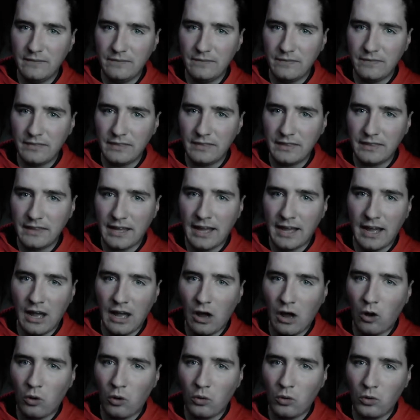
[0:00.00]

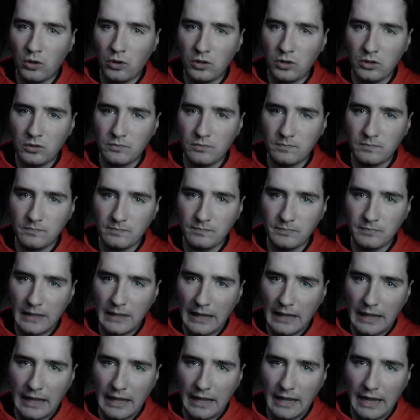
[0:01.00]
Now,
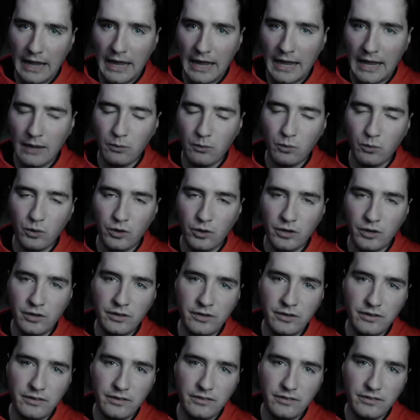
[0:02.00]
I would
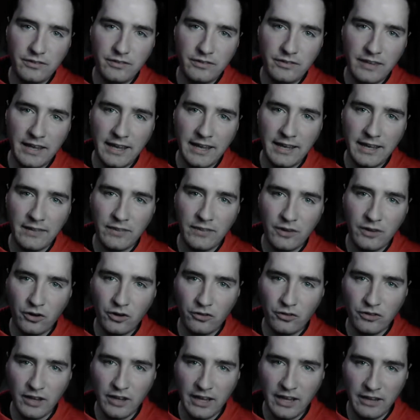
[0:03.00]
say
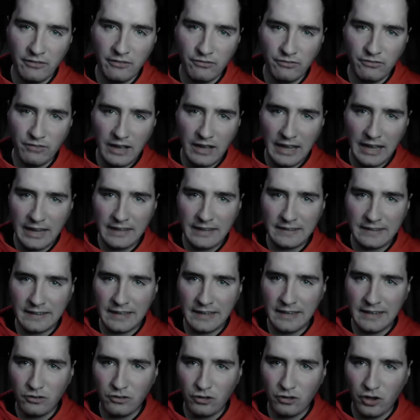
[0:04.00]
there's a fine
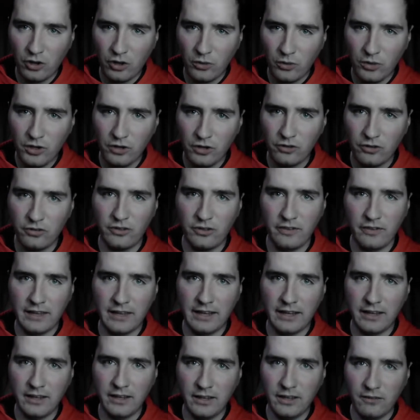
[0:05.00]
line. So here's the
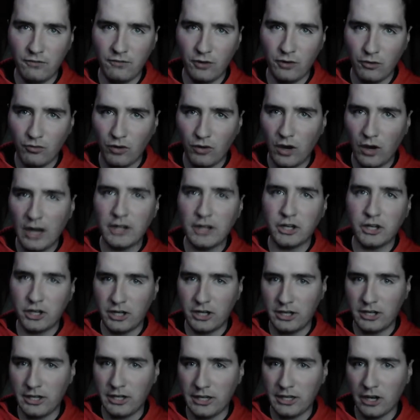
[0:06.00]
thing. If you've watched
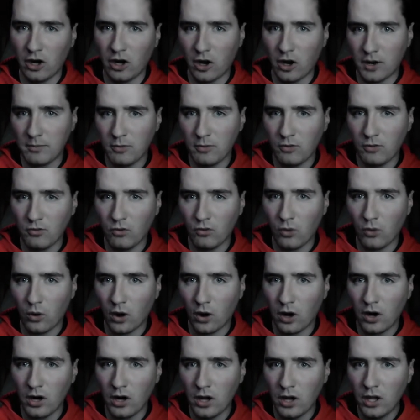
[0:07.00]
IndyCar
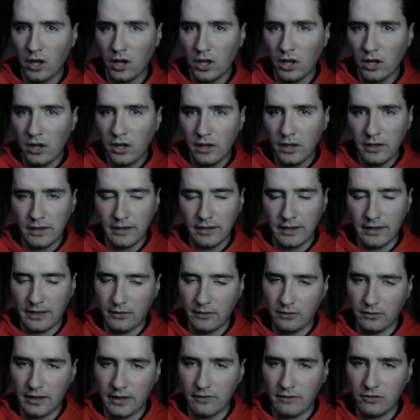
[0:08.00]
before,
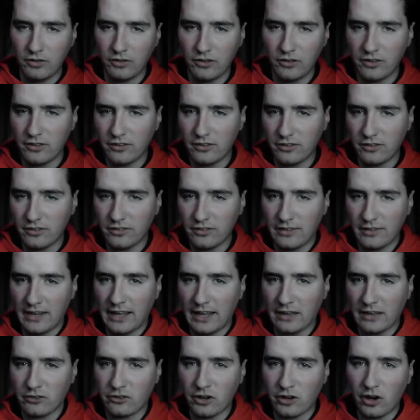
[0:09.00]
now obviously this is
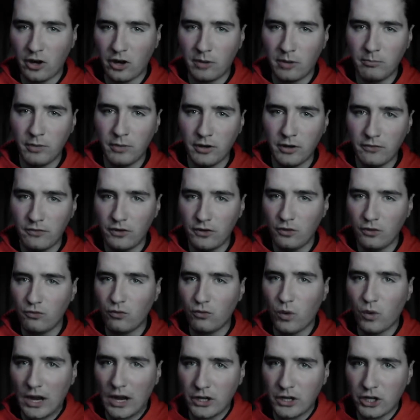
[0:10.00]
NASCAR, but if you've
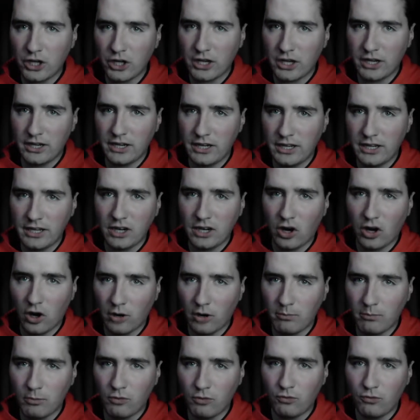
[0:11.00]
watched
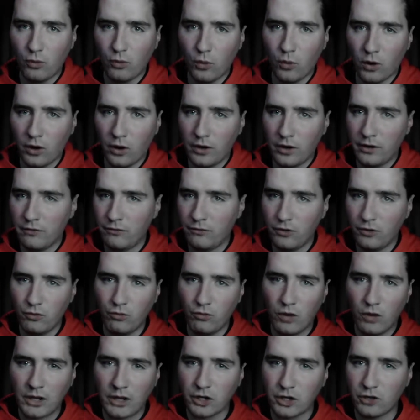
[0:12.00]
IndyCar before, if you've
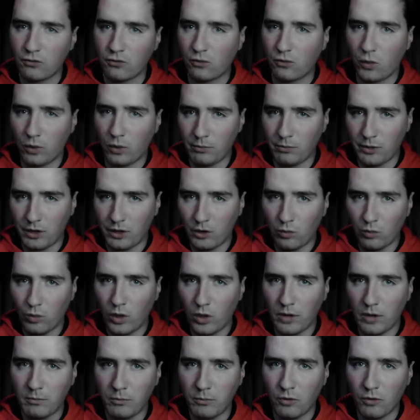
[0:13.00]
watched Formula
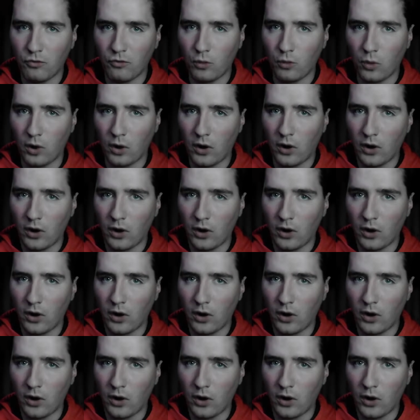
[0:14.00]
One before,